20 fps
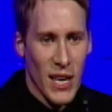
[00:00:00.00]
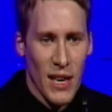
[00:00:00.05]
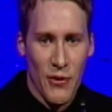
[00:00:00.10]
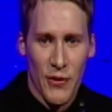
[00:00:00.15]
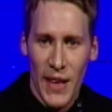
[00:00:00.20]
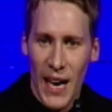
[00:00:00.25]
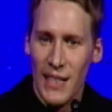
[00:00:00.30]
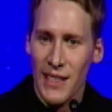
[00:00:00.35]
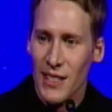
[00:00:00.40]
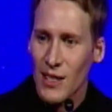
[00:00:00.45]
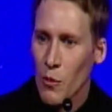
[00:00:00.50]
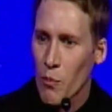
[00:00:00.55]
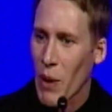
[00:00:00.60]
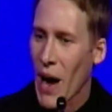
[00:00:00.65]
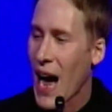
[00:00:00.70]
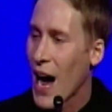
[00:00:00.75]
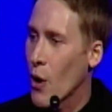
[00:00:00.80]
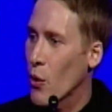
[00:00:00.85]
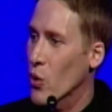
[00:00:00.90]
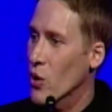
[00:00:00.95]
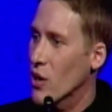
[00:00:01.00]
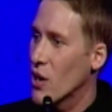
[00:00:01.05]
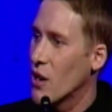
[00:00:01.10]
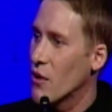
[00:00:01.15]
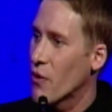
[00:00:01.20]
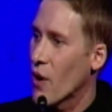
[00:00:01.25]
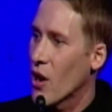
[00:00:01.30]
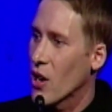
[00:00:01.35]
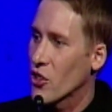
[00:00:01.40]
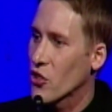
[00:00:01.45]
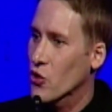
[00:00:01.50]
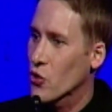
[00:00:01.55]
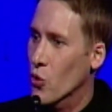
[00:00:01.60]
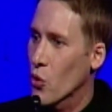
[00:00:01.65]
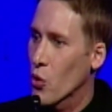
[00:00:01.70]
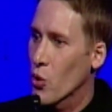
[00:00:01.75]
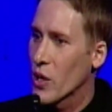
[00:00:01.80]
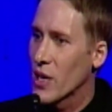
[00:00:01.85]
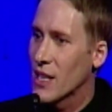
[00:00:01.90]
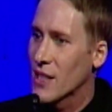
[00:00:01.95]
if that's the power of our
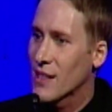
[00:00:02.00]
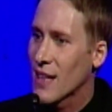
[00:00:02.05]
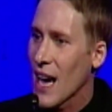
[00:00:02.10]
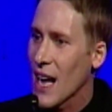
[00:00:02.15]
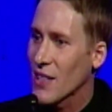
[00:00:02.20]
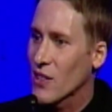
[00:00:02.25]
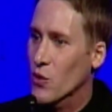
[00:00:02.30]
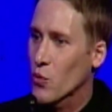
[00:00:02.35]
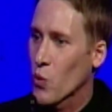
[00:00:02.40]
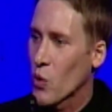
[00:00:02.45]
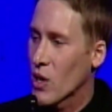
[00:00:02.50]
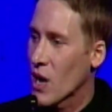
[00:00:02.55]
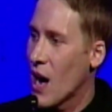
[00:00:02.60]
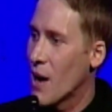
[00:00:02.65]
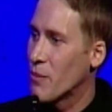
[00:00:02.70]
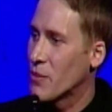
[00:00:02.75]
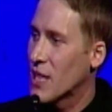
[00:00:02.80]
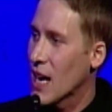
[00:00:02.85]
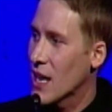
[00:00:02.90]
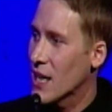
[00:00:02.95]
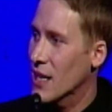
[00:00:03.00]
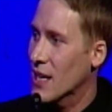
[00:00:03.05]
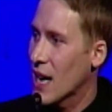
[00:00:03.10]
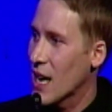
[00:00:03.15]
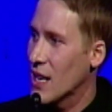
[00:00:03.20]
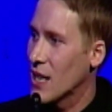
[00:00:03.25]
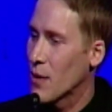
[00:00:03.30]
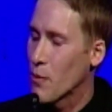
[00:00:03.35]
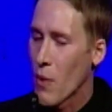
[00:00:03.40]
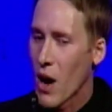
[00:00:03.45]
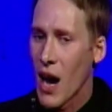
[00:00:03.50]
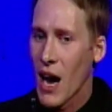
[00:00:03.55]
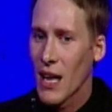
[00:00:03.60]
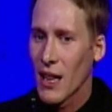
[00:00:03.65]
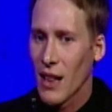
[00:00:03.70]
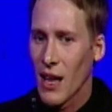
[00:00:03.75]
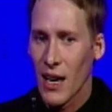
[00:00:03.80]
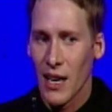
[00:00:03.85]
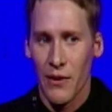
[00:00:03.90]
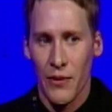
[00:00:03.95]
stories, that's what I'm dedicating my
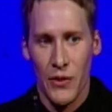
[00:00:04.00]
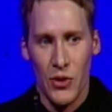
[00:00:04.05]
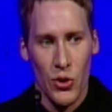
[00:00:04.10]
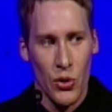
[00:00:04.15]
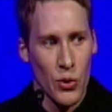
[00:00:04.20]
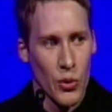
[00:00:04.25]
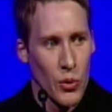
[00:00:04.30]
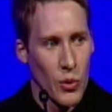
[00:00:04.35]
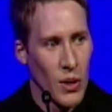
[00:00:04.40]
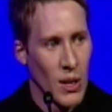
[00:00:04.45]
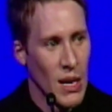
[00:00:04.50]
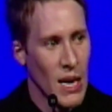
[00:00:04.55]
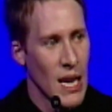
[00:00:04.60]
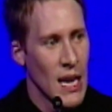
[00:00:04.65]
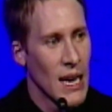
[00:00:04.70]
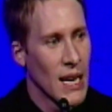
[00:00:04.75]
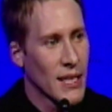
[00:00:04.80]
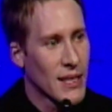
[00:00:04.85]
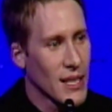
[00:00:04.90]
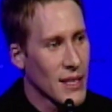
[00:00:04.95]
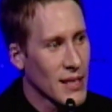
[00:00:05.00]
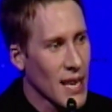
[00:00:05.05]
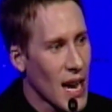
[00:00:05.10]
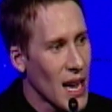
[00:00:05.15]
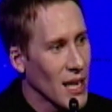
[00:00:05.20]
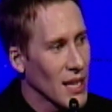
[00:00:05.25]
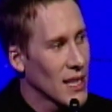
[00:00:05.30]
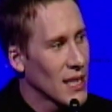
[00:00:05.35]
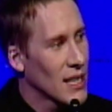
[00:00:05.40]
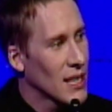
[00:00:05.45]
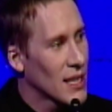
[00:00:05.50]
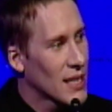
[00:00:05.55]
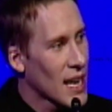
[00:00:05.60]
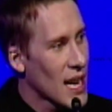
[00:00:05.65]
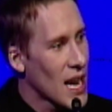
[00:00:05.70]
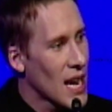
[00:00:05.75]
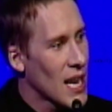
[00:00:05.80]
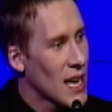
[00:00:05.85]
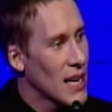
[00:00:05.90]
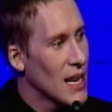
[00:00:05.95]
life to, is to telling
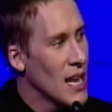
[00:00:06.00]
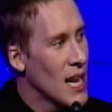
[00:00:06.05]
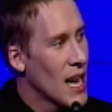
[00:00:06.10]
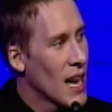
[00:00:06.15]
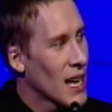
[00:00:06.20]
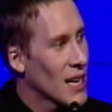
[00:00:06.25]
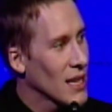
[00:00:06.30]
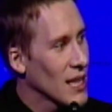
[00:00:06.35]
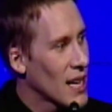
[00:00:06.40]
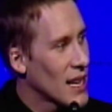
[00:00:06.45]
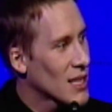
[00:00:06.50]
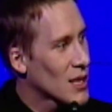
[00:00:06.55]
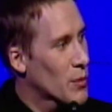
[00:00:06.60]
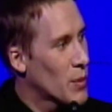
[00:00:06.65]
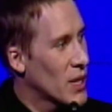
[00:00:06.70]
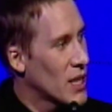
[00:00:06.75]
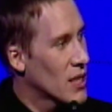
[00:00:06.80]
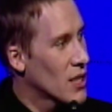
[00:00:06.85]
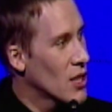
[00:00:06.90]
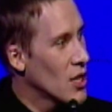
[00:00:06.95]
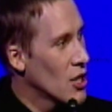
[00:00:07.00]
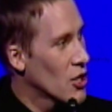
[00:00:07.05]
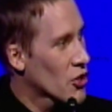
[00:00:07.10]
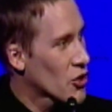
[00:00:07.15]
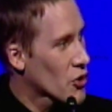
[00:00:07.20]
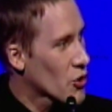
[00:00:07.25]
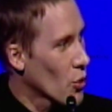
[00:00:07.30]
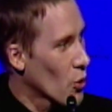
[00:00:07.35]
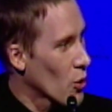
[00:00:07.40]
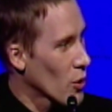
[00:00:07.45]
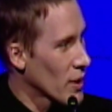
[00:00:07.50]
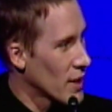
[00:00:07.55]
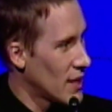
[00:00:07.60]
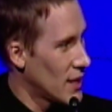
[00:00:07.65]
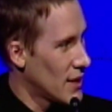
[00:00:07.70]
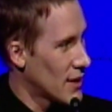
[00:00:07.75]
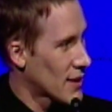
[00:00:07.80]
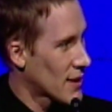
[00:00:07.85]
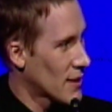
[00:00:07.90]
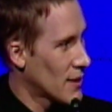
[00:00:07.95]
gay and lesbian
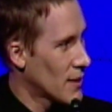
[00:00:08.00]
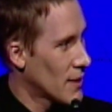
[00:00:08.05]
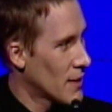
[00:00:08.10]
stories.